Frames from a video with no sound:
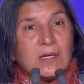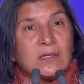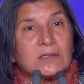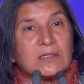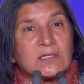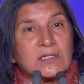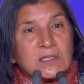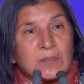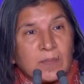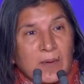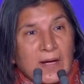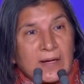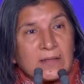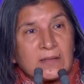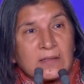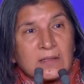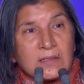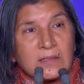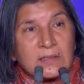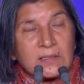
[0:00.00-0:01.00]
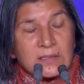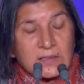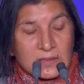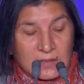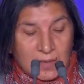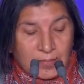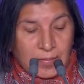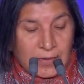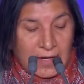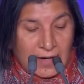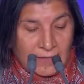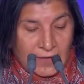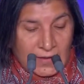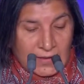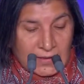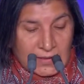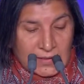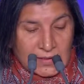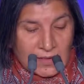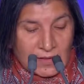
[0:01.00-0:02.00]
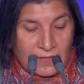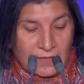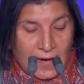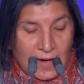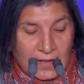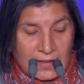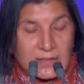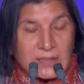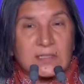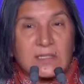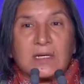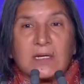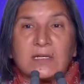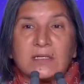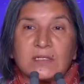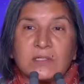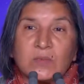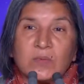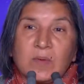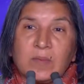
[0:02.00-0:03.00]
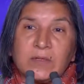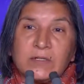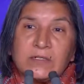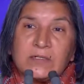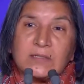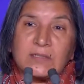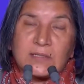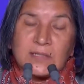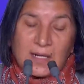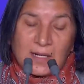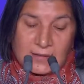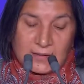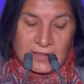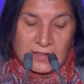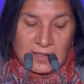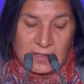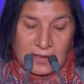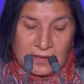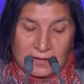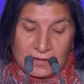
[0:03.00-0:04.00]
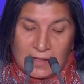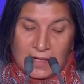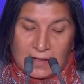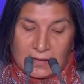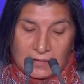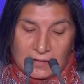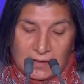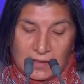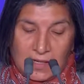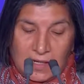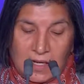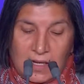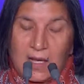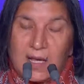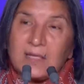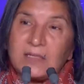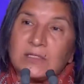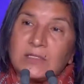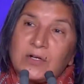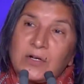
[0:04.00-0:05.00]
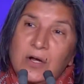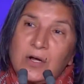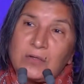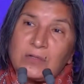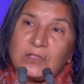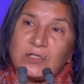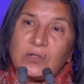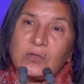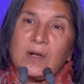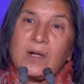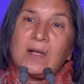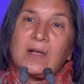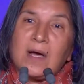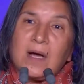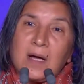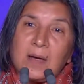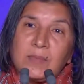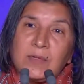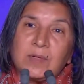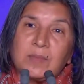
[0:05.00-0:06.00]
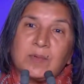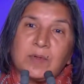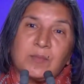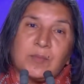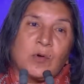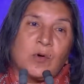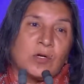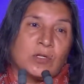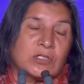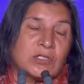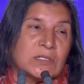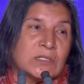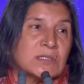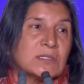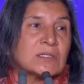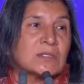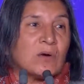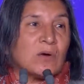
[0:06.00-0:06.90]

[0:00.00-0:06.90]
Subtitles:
Despite this, the prevalence of violence against women resulting in death has grown to alarming proportions